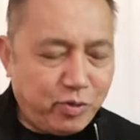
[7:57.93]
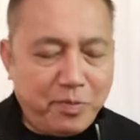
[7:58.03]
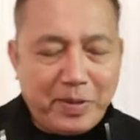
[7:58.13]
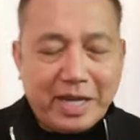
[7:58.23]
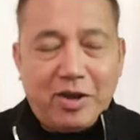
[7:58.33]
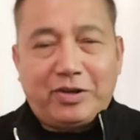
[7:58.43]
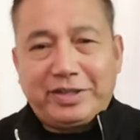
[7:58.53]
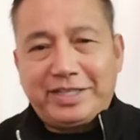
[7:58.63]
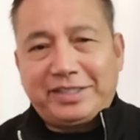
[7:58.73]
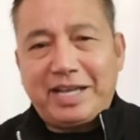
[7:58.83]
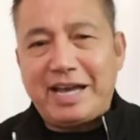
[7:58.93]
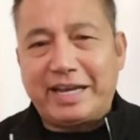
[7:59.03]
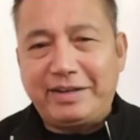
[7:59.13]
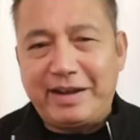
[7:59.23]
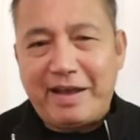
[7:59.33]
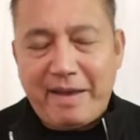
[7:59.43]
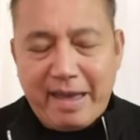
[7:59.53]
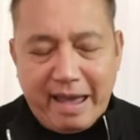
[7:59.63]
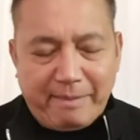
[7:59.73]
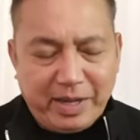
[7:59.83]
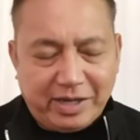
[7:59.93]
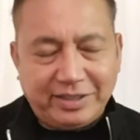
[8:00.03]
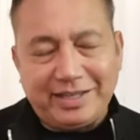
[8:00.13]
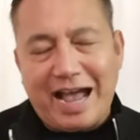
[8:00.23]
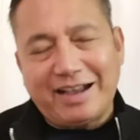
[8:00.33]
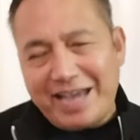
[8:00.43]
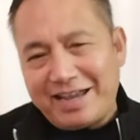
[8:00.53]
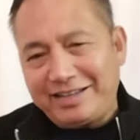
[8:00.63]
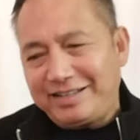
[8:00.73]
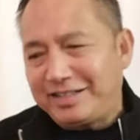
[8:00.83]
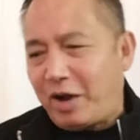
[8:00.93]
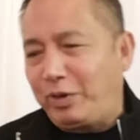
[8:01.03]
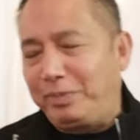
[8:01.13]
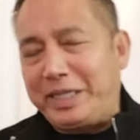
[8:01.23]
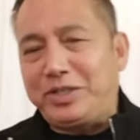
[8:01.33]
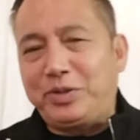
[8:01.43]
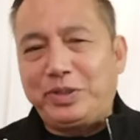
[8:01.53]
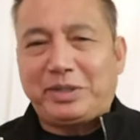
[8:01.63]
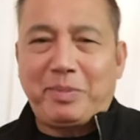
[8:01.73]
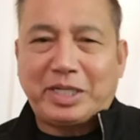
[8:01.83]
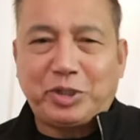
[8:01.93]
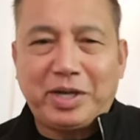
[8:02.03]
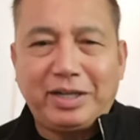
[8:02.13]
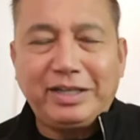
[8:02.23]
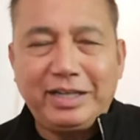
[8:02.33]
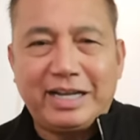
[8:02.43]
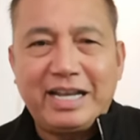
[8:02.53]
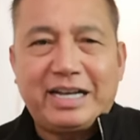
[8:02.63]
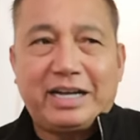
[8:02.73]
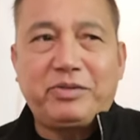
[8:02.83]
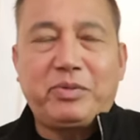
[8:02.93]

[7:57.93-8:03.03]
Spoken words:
grouping on this side, because again, that will be too symmetrical. An